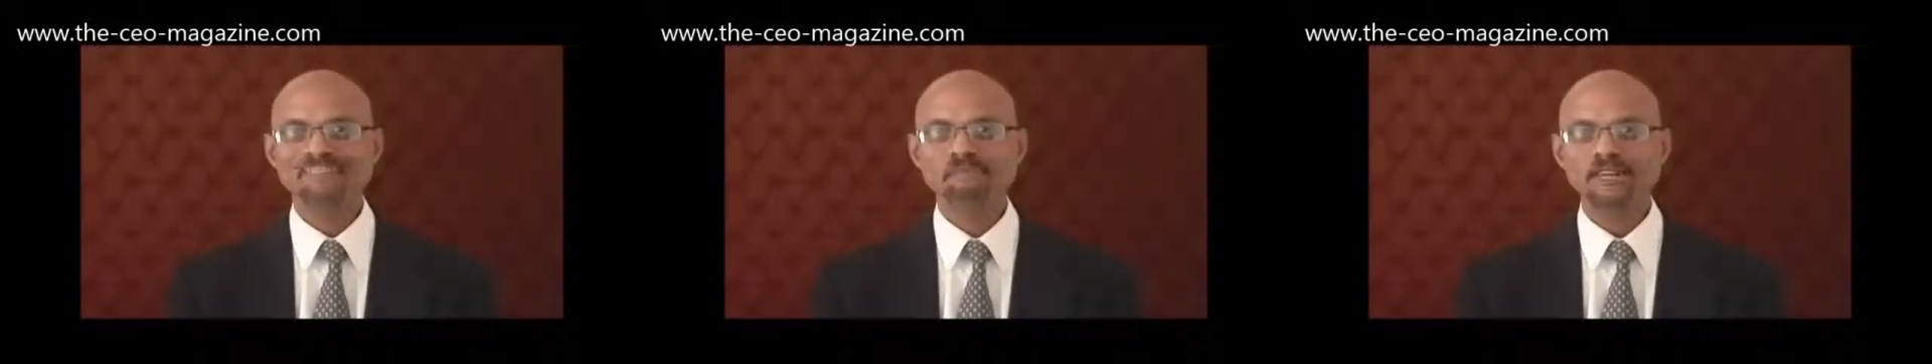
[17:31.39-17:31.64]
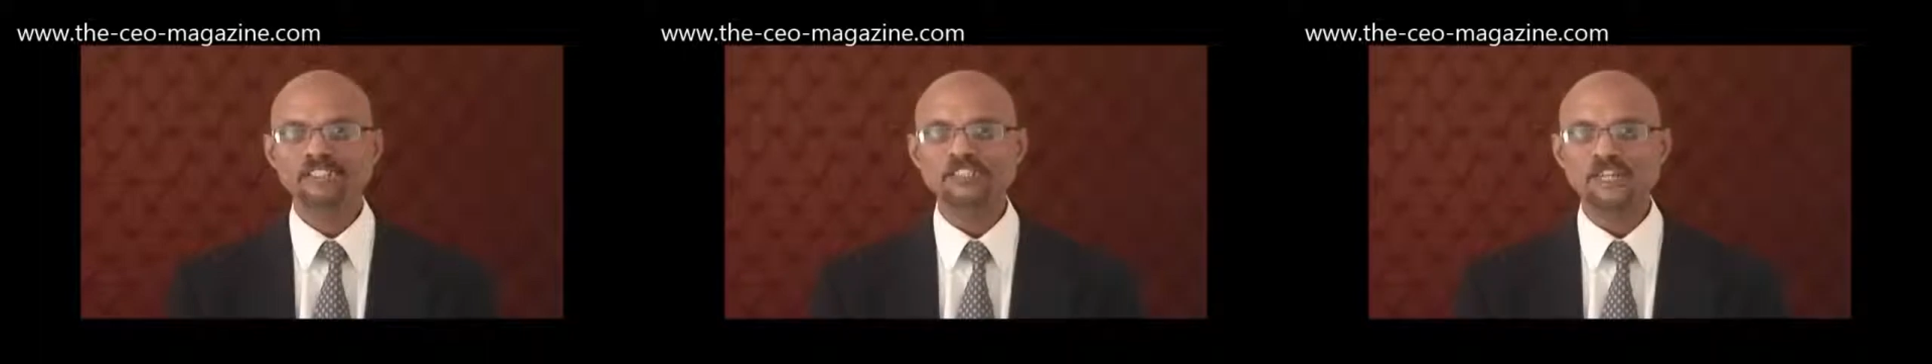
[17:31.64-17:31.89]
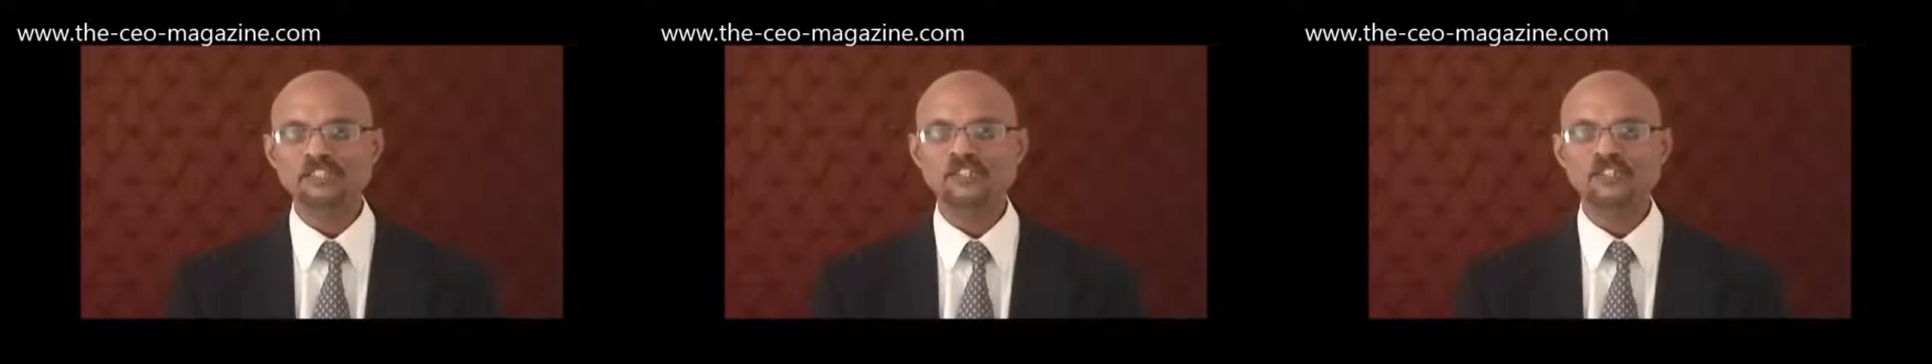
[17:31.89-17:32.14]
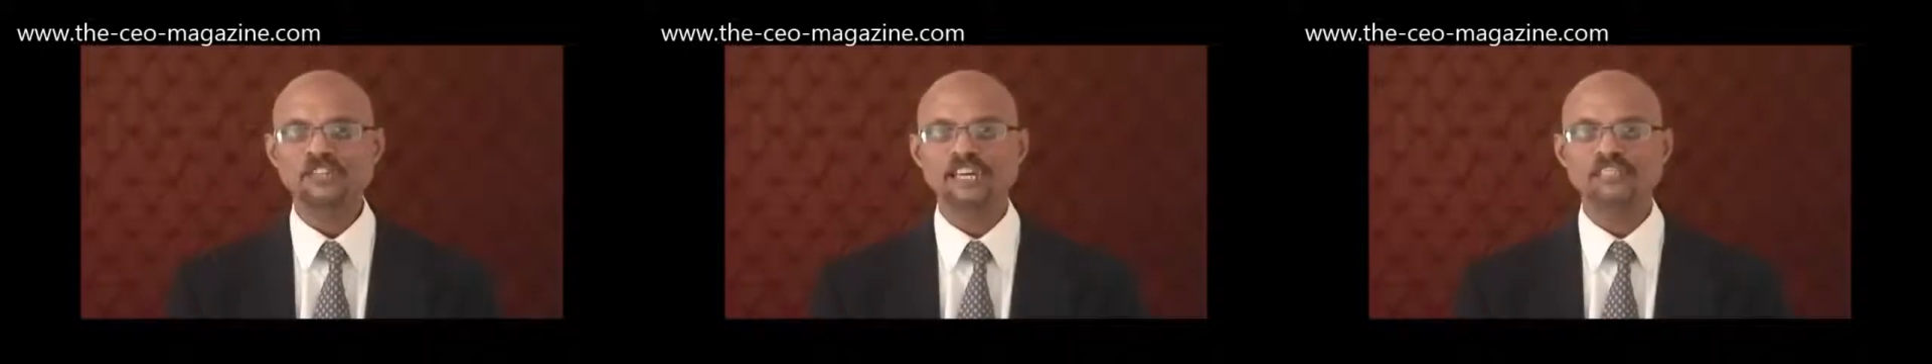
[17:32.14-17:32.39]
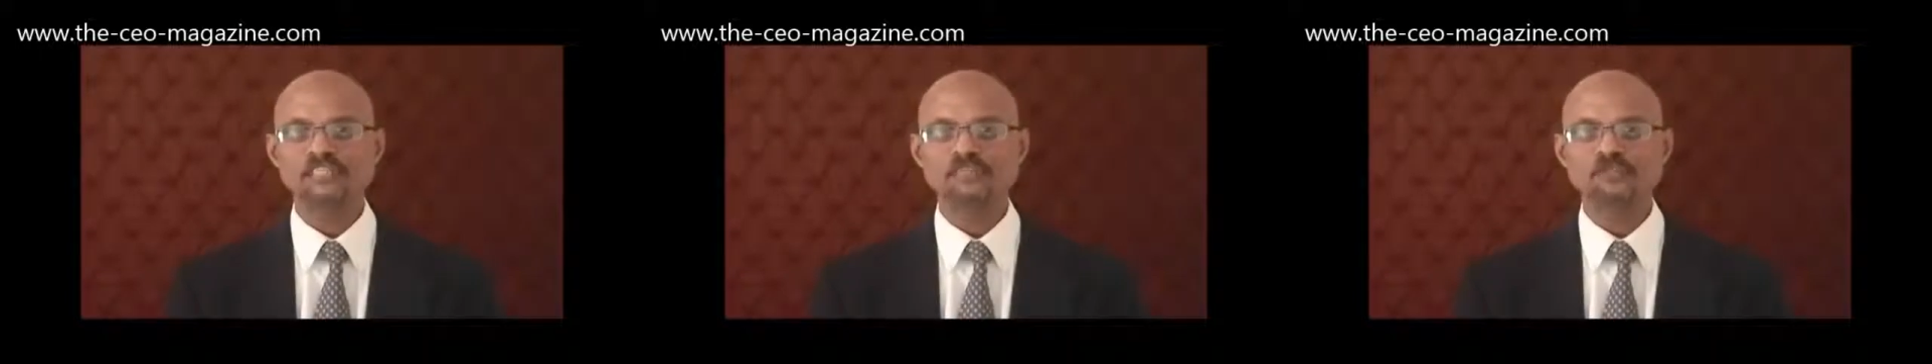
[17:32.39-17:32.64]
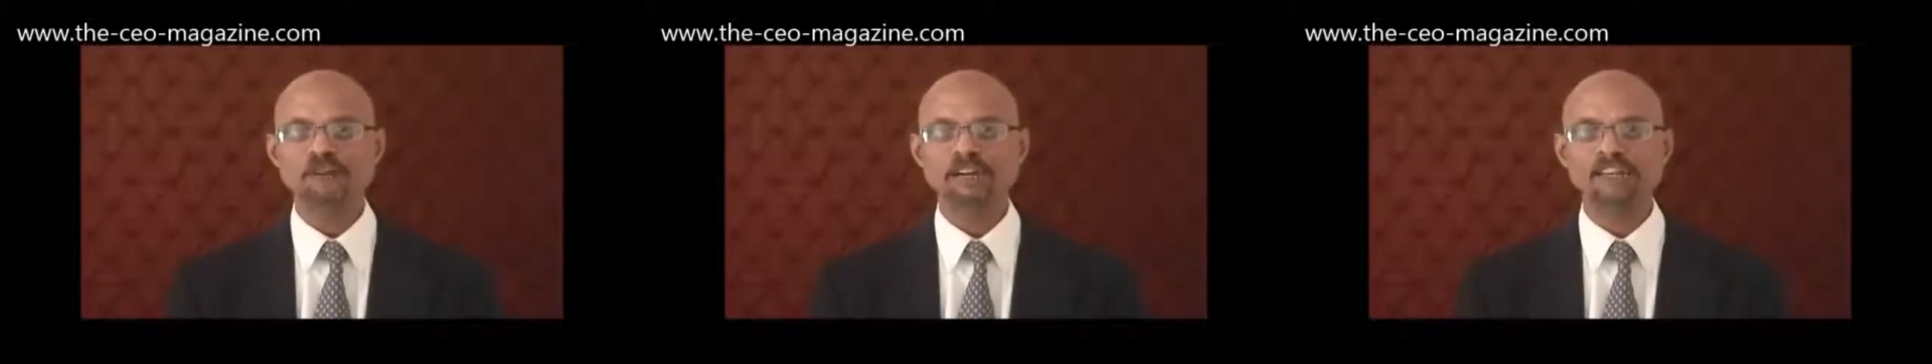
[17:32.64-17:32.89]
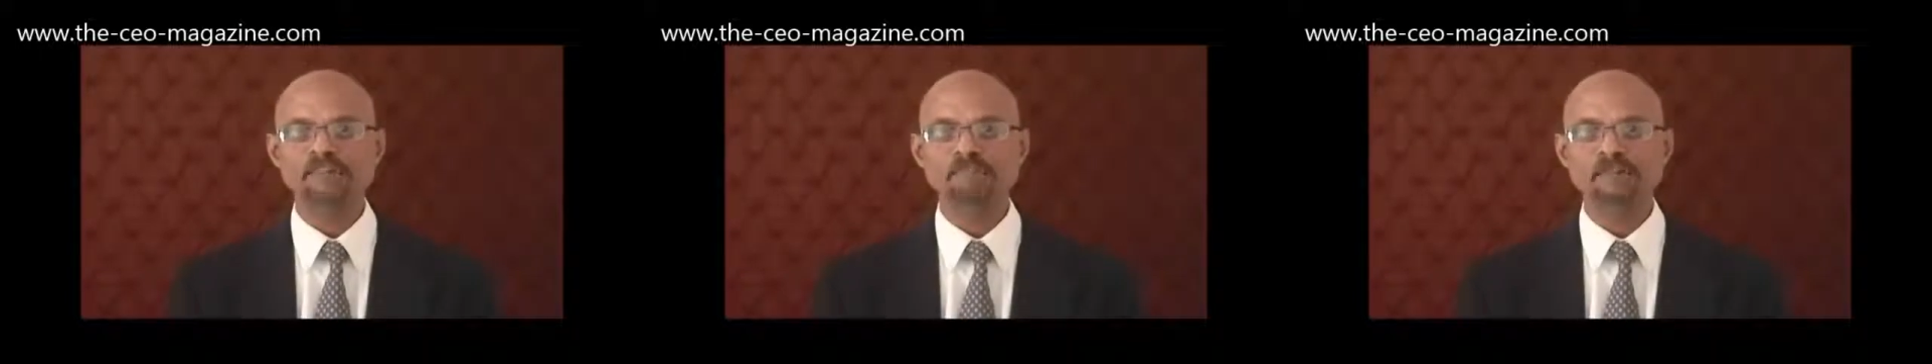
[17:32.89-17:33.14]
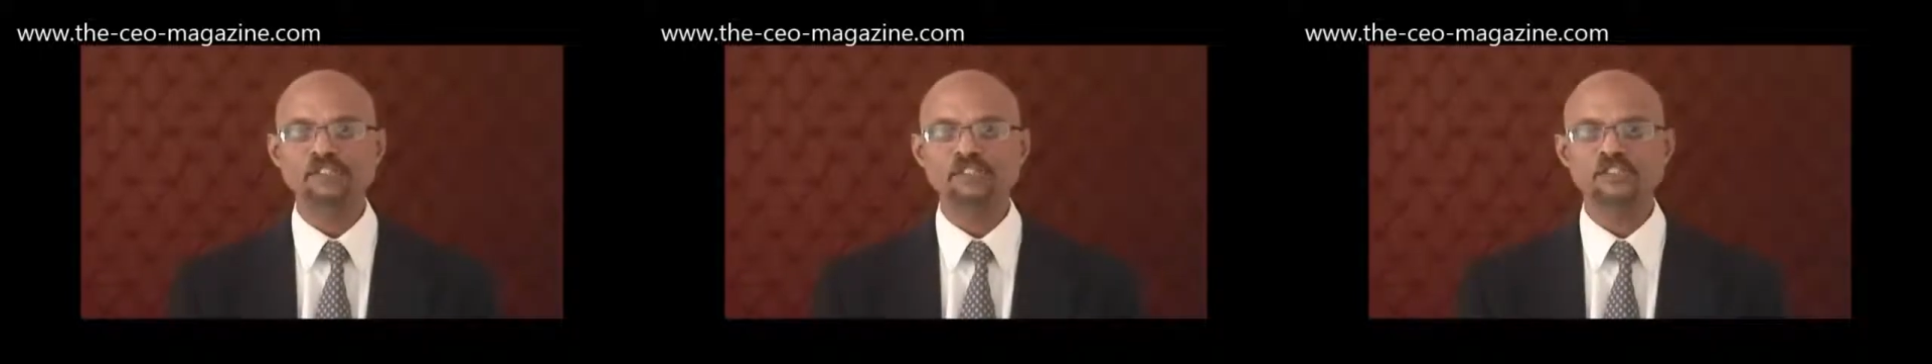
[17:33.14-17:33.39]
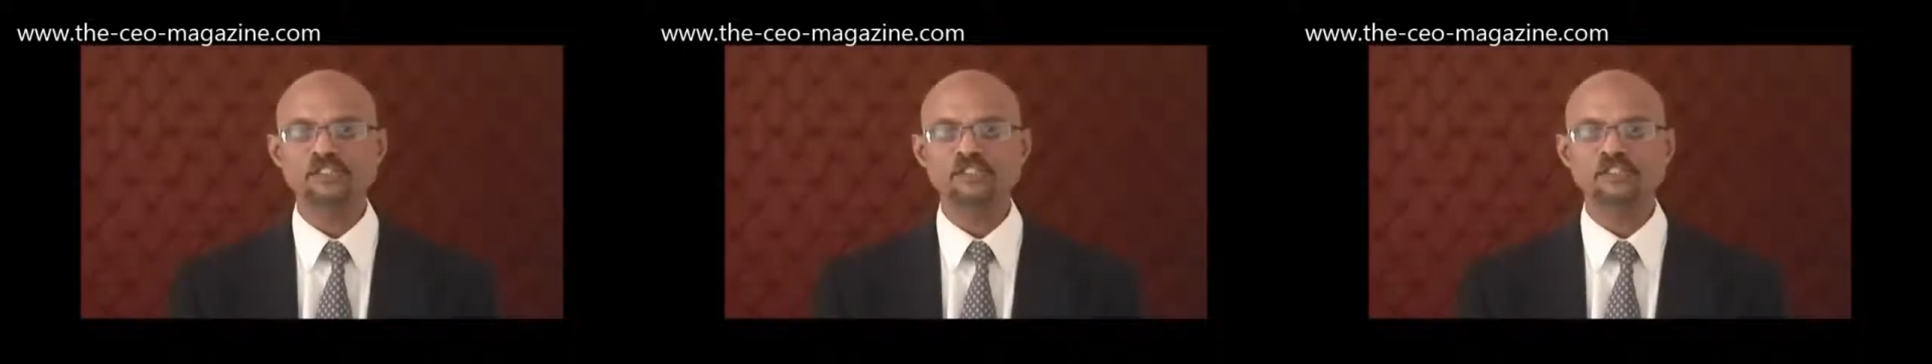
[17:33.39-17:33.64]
my sense is that you might have missed this